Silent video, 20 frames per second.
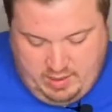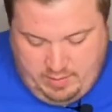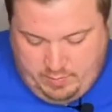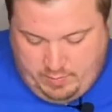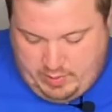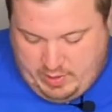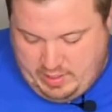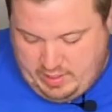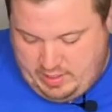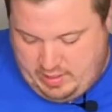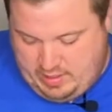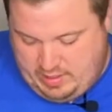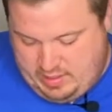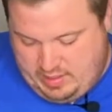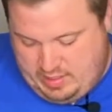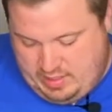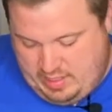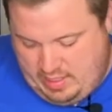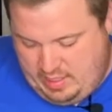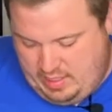But
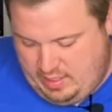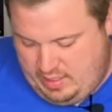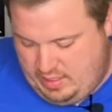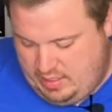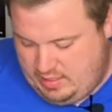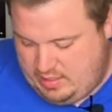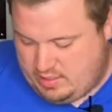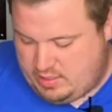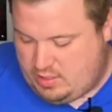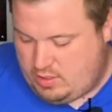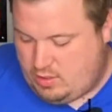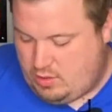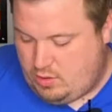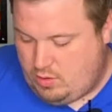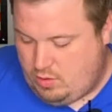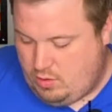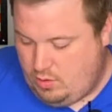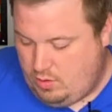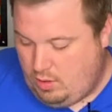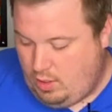that is
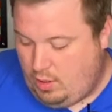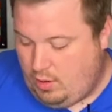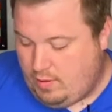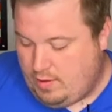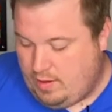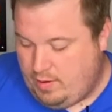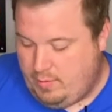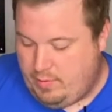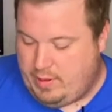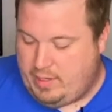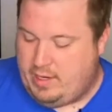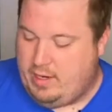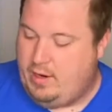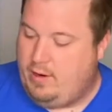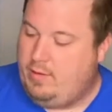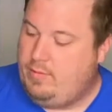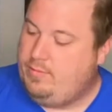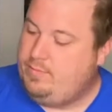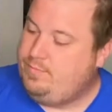cool. Oh, there we go.